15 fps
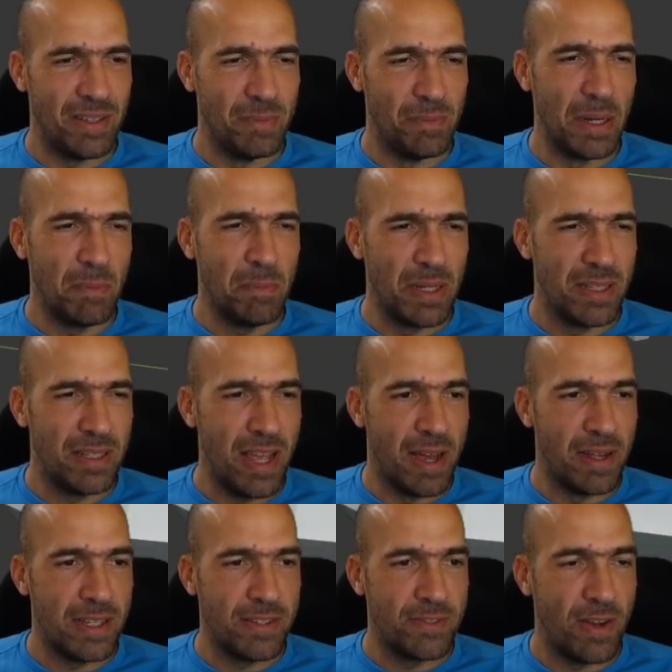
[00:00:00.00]
not that big, but
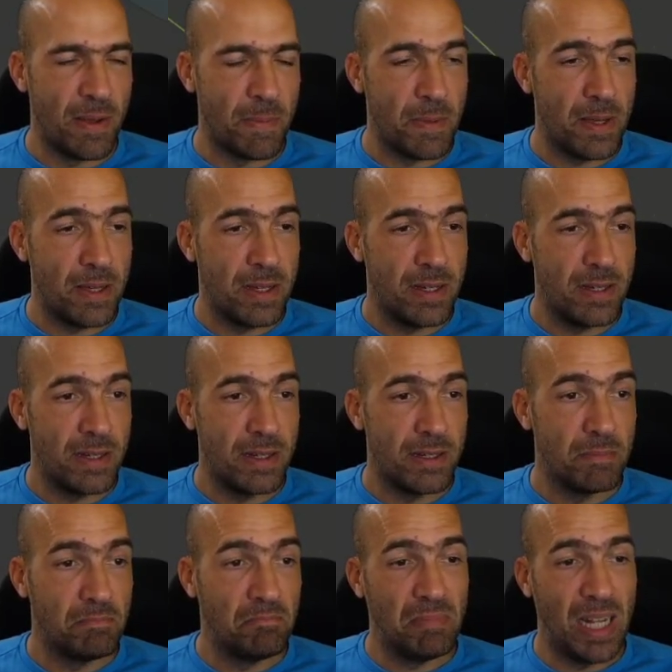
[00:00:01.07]
yeah, it's fine.
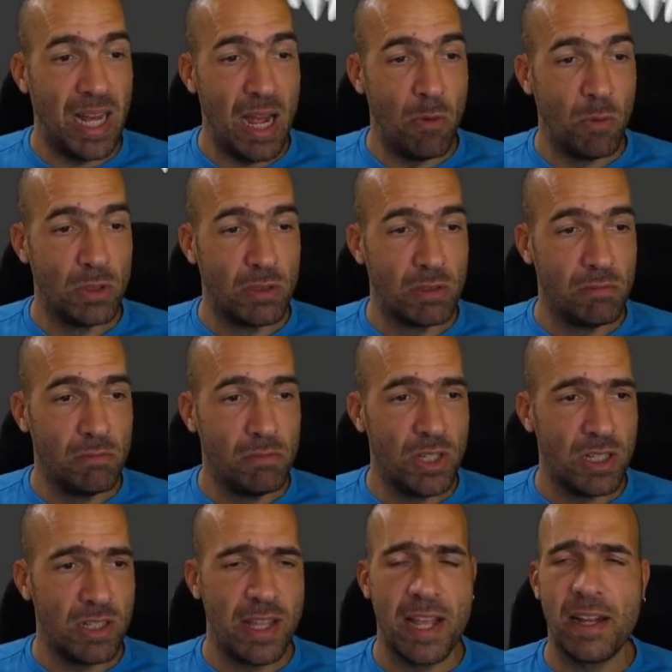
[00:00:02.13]
I would
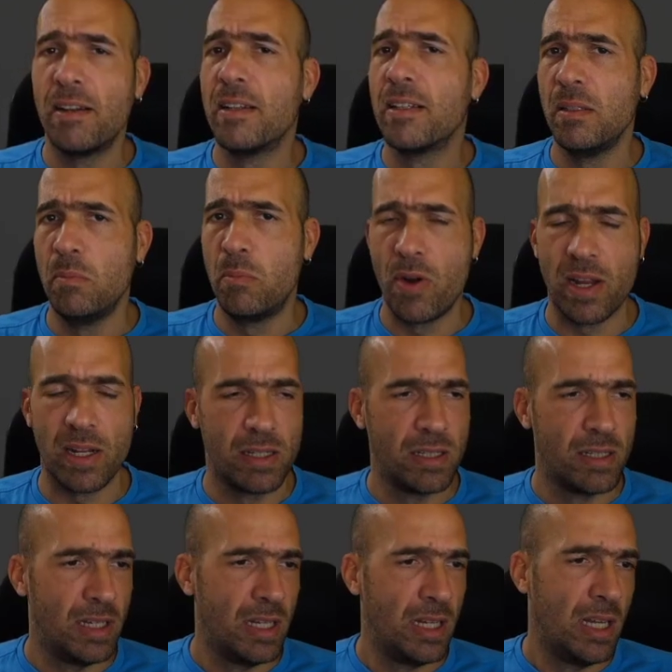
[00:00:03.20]
just take a little break.
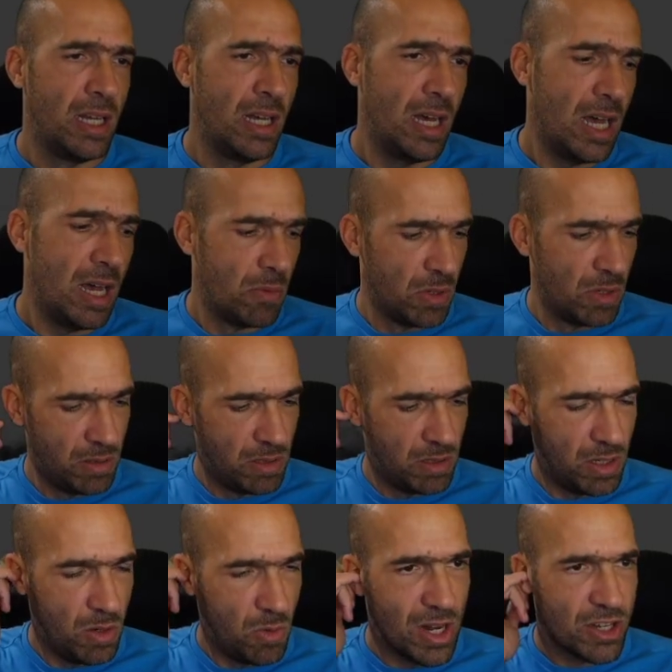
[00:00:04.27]
I
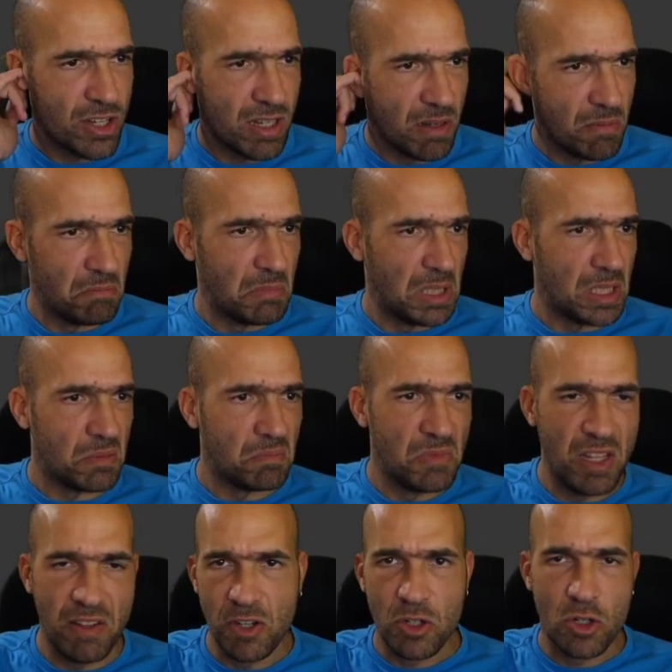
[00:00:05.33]
will watch some
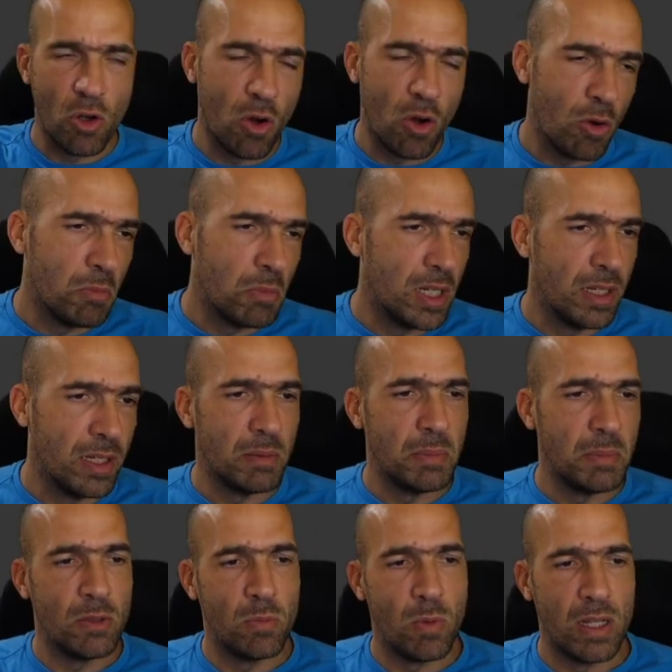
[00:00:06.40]
TV show a
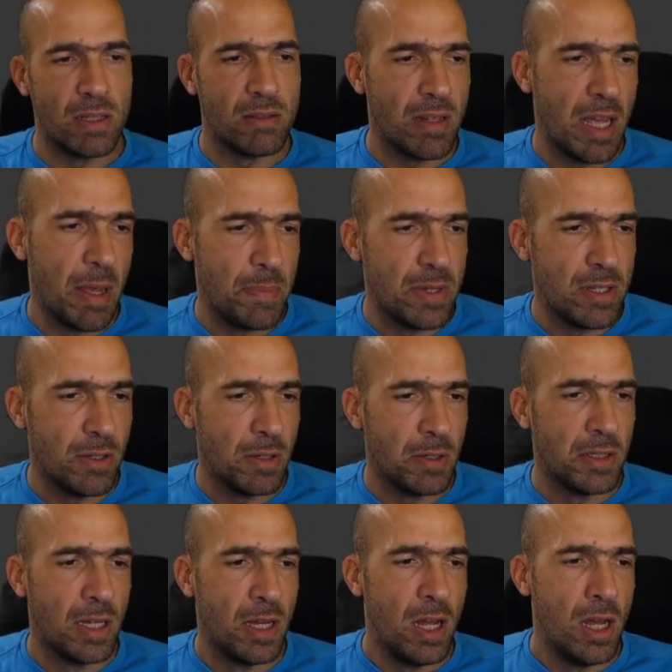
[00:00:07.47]
little bit, one
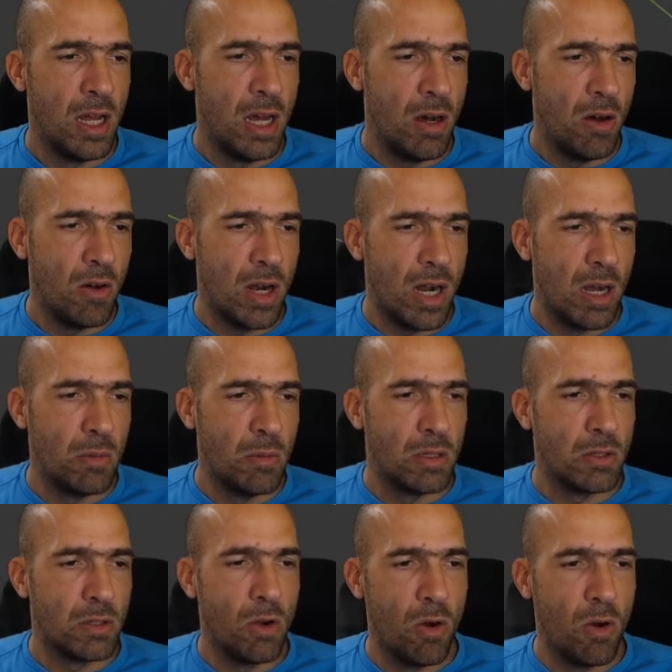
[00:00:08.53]
episode, or I
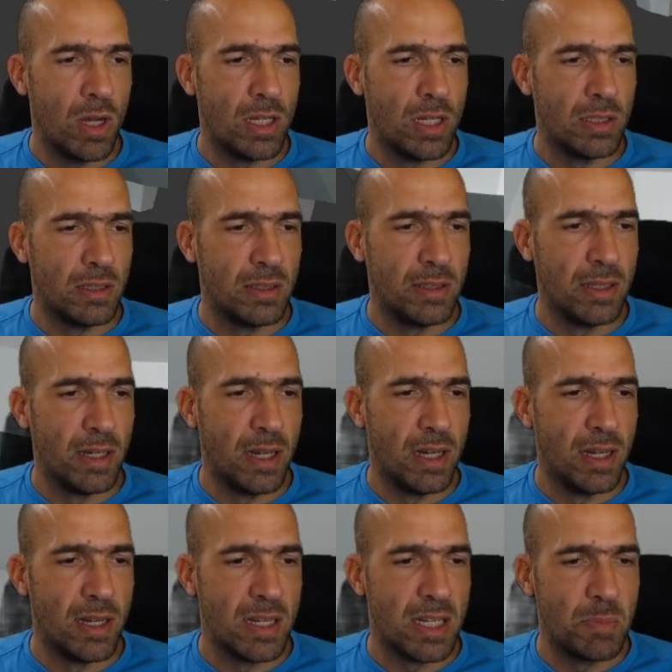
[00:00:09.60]
will go and
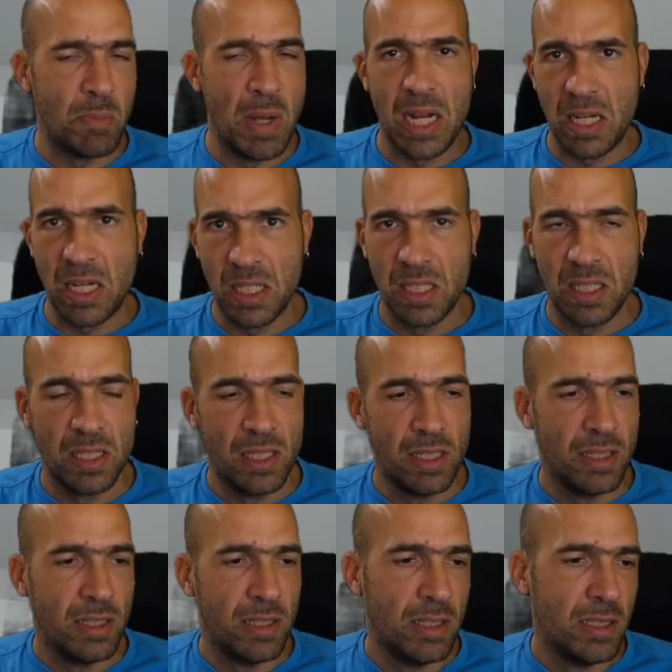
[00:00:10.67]
spank
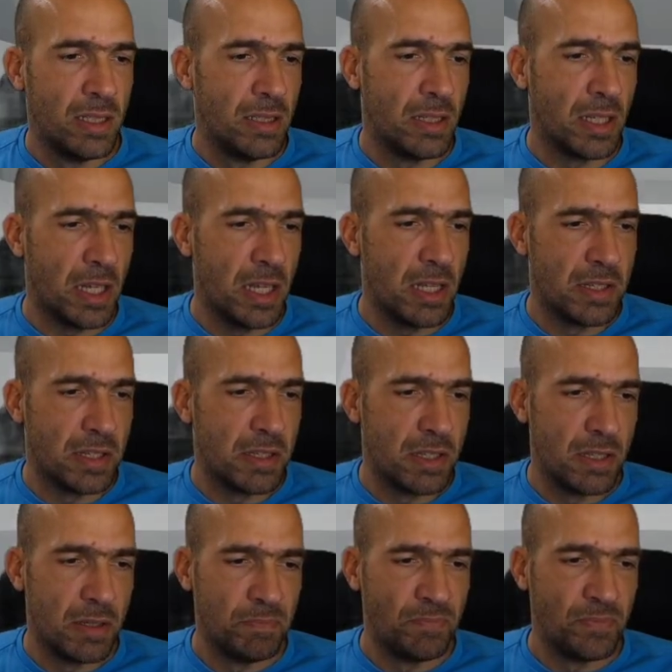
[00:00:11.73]
the
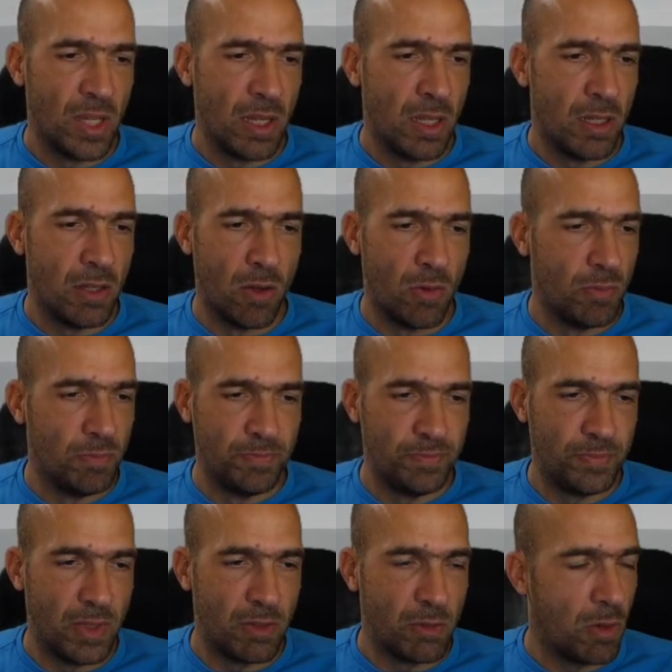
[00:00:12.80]
kids. No,
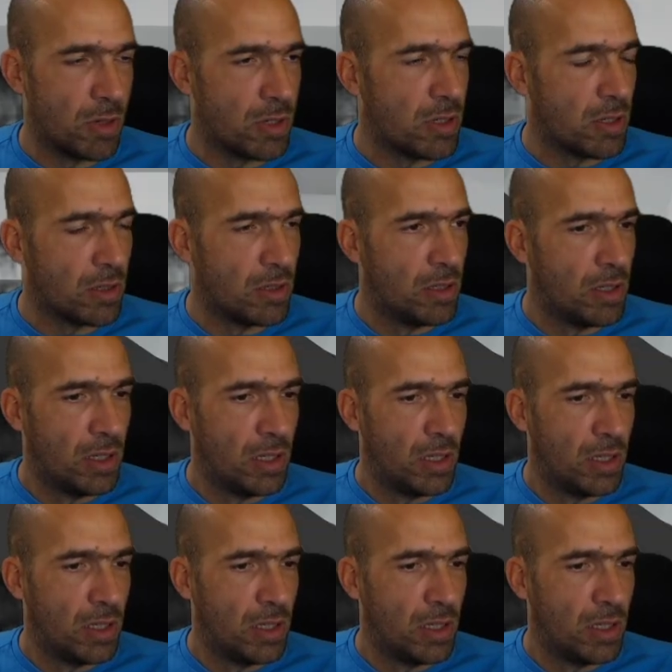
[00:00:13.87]
of course not.